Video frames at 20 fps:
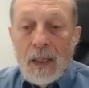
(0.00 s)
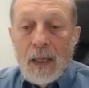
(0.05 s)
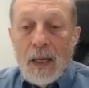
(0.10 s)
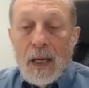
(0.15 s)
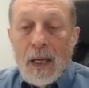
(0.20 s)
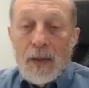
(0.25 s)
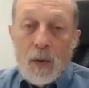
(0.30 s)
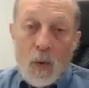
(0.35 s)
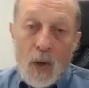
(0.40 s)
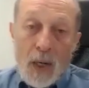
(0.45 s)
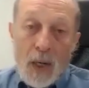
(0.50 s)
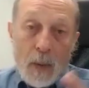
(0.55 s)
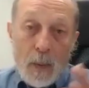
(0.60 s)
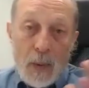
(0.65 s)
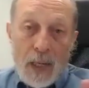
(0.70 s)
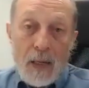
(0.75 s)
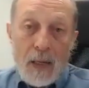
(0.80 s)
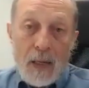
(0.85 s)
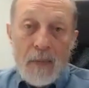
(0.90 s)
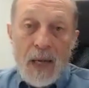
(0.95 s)
And the one I
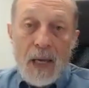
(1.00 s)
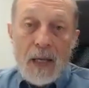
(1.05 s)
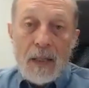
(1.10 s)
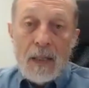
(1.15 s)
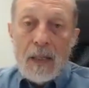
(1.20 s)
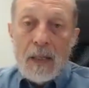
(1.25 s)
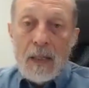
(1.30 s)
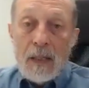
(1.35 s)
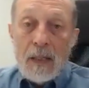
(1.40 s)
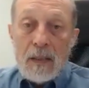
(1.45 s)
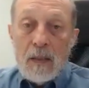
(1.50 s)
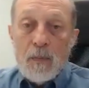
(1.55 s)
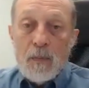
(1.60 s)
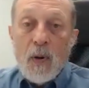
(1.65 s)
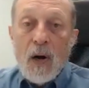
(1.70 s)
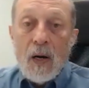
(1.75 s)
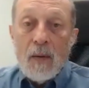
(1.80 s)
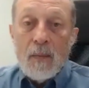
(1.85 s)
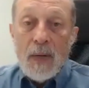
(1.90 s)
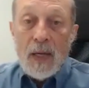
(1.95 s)
recommend is the
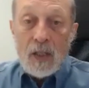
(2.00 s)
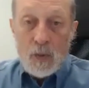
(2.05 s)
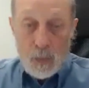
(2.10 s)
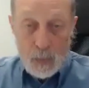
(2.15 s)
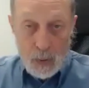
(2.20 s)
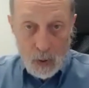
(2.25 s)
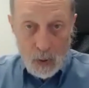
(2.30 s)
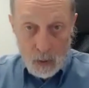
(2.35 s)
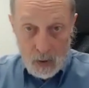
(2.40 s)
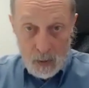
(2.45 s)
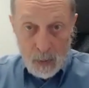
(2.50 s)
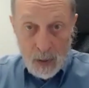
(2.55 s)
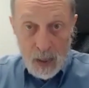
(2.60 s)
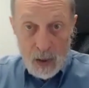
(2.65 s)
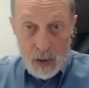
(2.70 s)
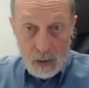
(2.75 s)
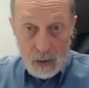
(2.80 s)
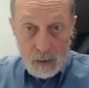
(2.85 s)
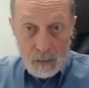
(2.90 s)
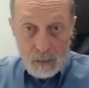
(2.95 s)
PARMEDS Pro
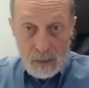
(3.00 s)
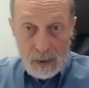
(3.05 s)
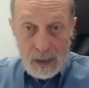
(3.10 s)
Special.